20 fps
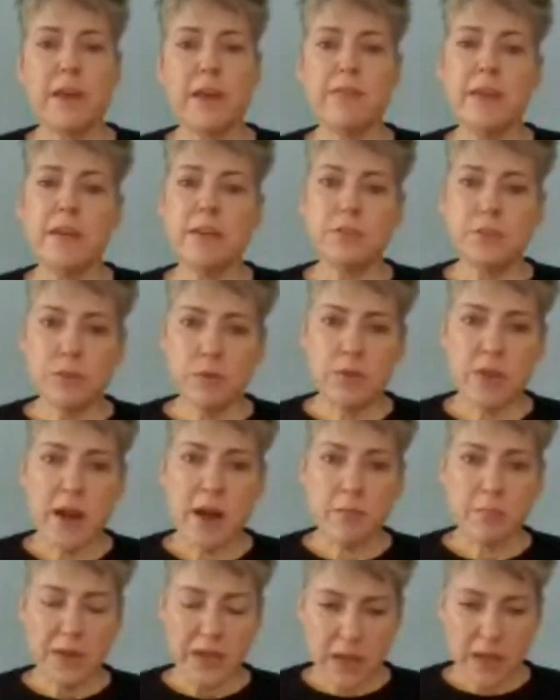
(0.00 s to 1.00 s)
And they do
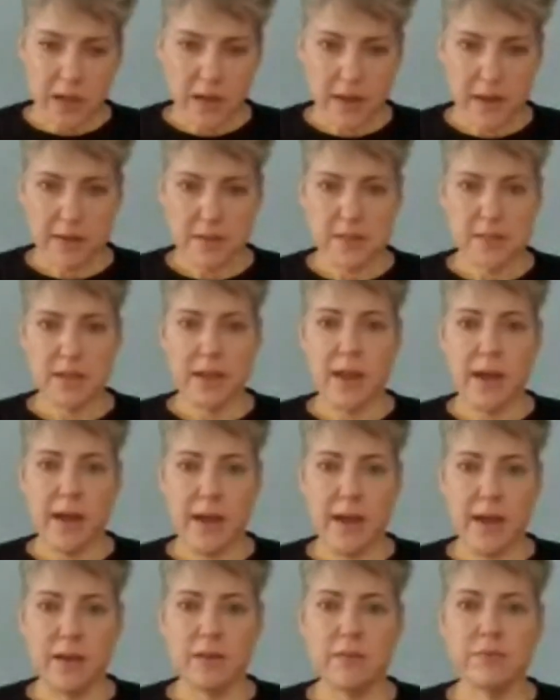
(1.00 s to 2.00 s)
that because they
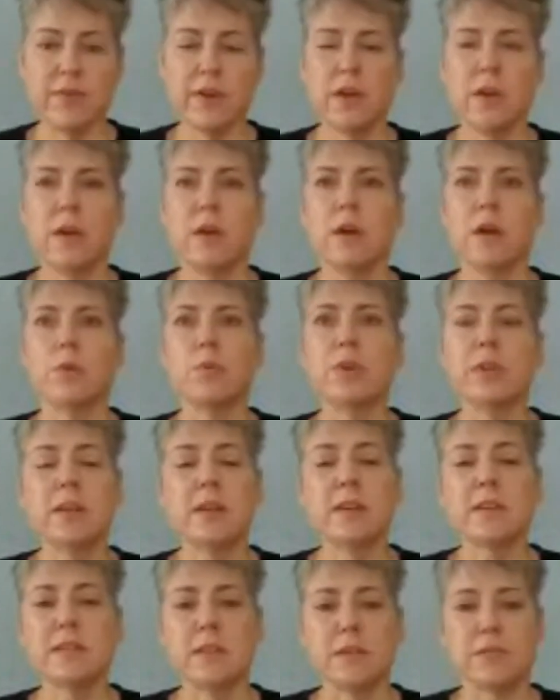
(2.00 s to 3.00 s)
have a
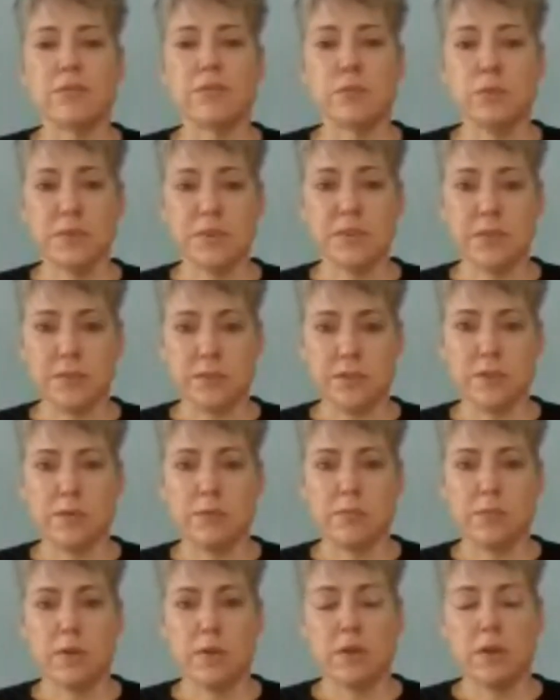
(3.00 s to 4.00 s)
really extensive root
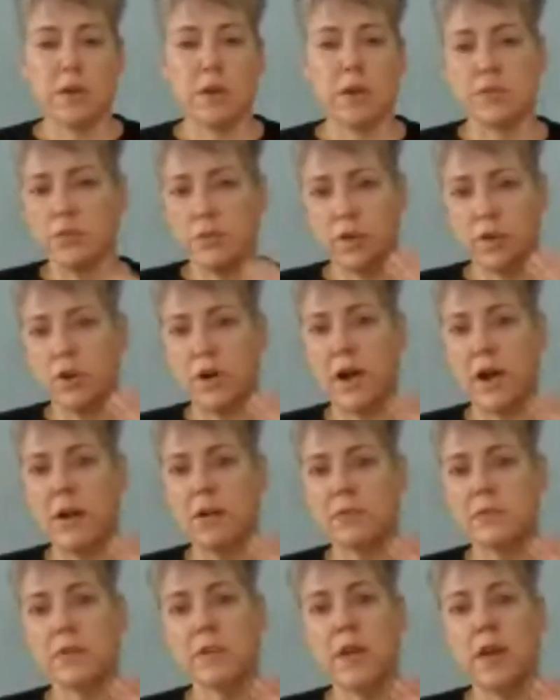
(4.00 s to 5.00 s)
system under the
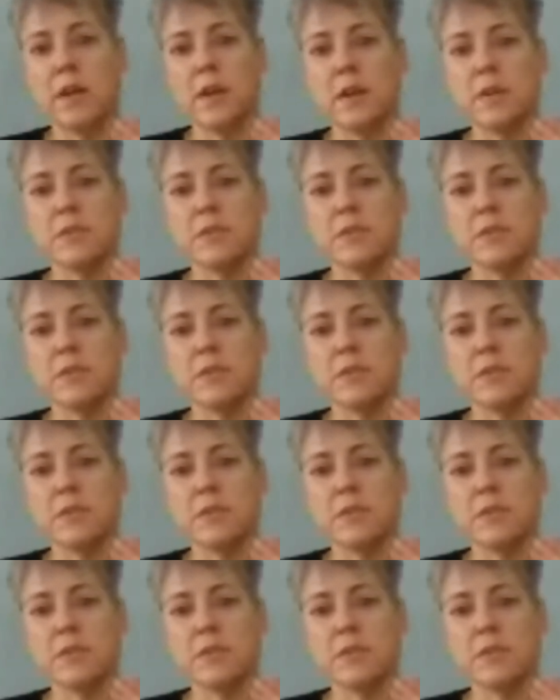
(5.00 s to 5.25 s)
ground.